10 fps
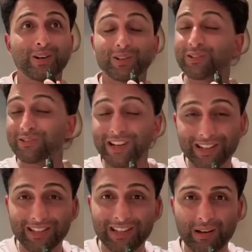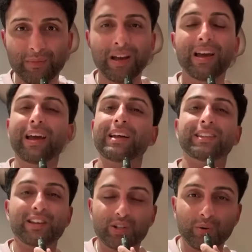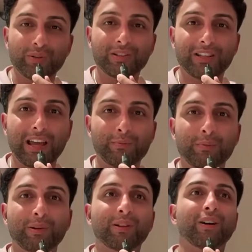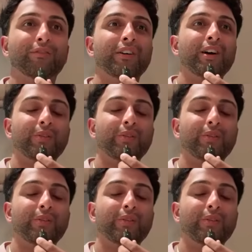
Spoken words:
underrating them, and they show what they're capable of.